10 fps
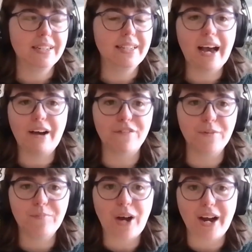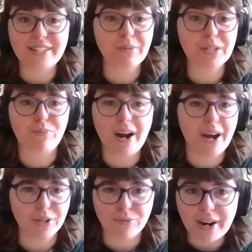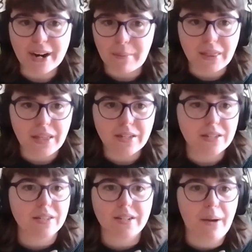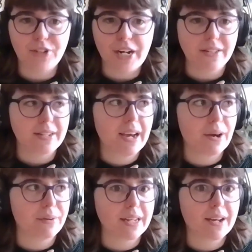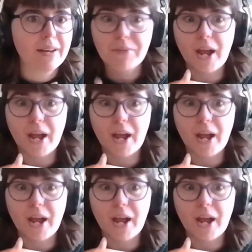Yeah, as I was writing up my thesis at the time of Chen's attack, I was like,